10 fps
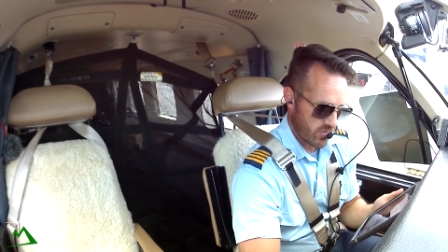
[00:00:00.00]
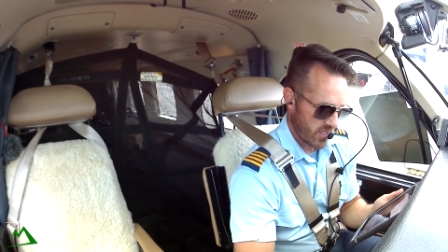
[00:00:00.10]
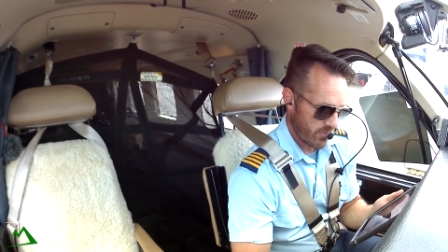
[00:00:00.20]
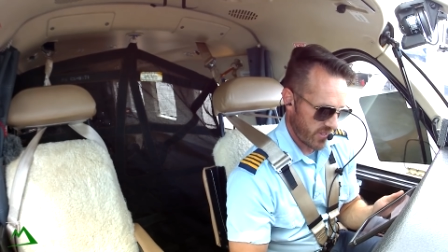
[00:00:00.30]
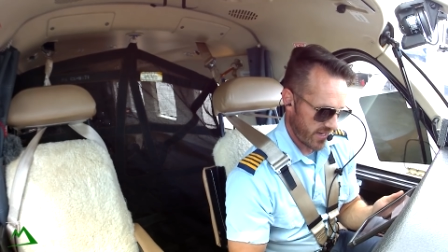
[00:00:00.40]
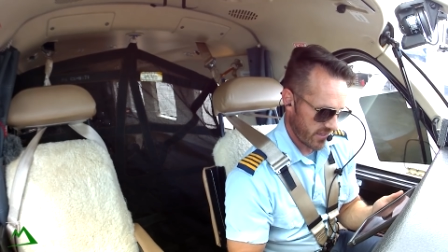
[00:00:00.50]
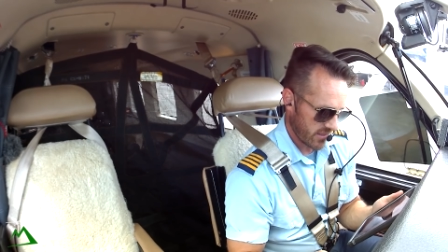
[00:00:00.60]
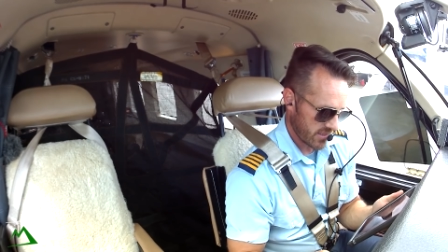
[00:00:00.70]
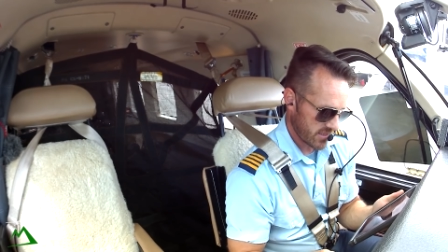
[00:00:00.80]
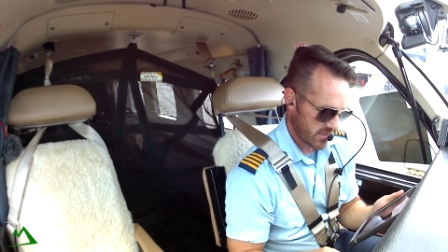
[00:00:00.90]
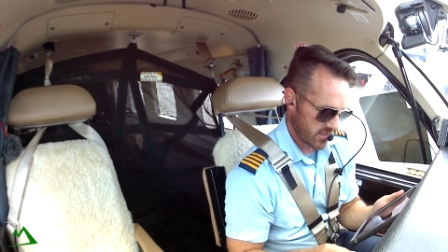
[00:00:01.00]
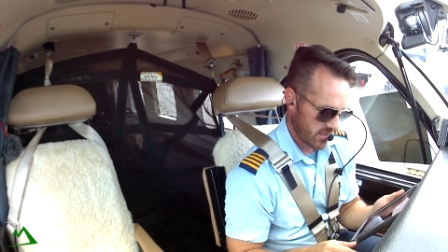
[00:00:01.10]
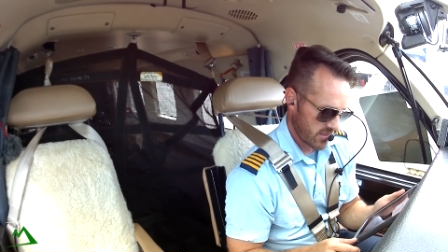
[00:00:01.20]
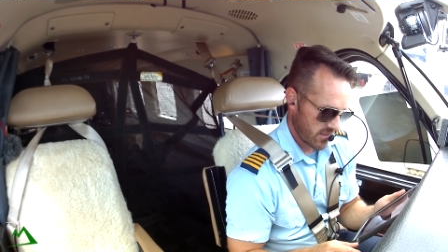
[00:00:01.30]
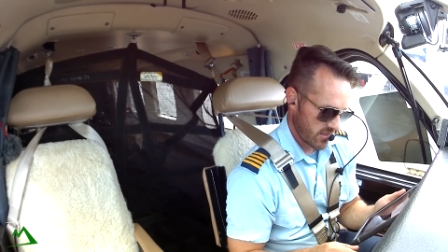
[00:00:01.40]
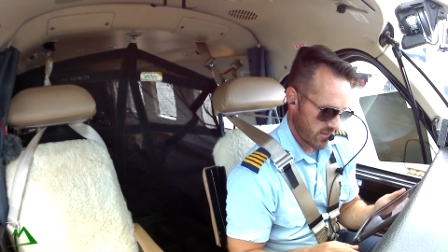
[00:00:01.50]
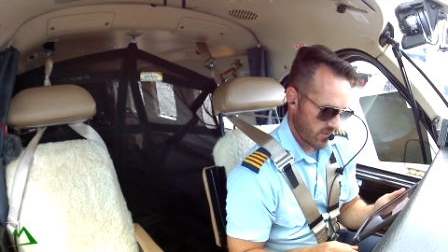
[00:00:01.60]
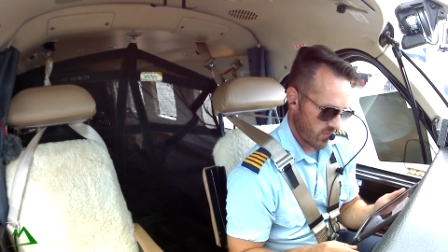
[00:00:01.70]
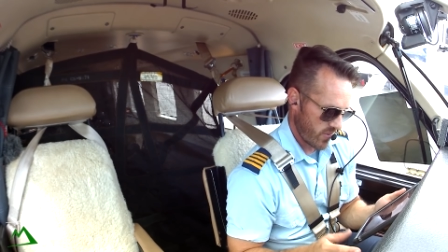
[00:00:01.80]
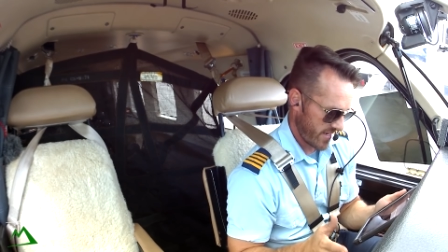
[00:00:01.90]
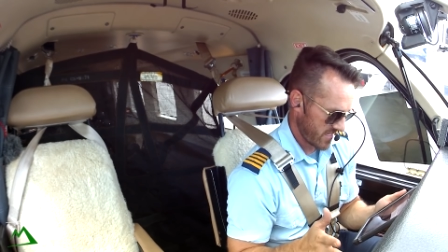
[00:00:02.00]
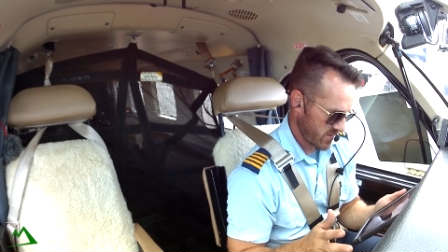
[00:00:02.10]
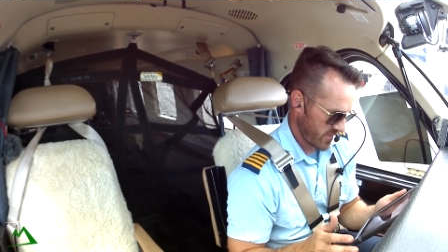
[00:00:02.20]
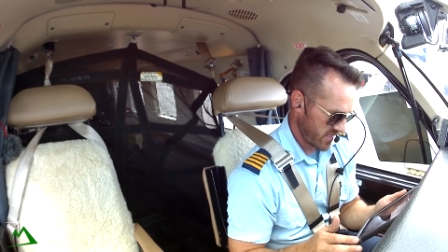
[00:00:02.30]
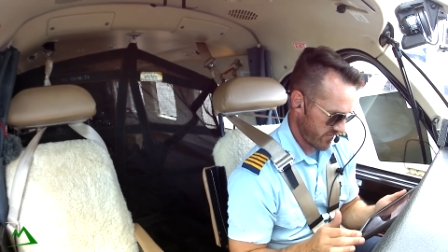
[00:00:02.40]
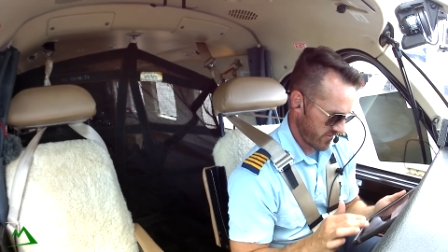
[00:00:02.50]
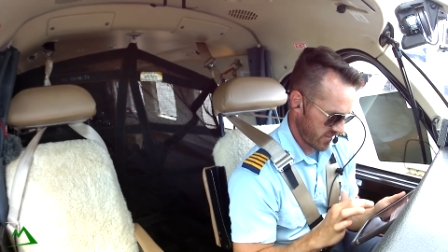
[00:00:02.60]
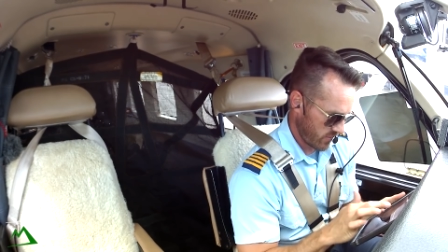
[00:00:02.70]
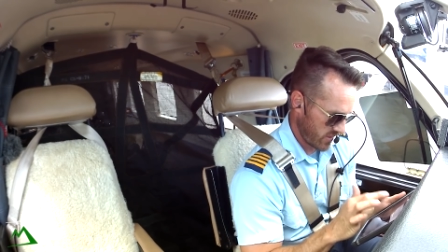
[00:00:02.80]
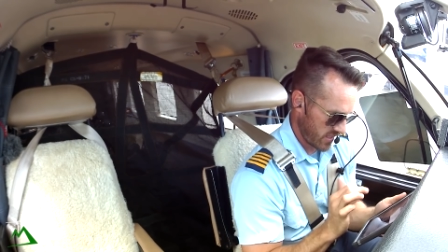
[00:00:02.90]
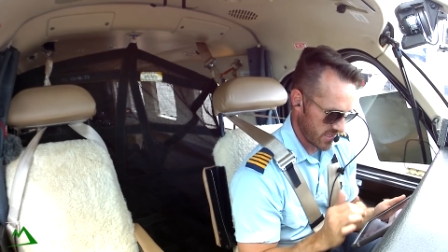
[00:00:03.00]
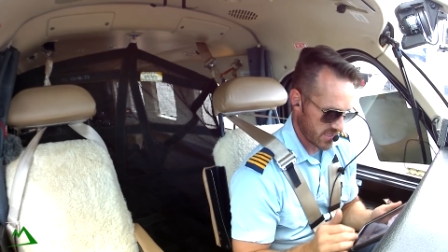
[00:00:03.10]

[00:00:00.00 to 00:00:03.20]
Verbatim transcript: my pilot's weight is a bit different than what it is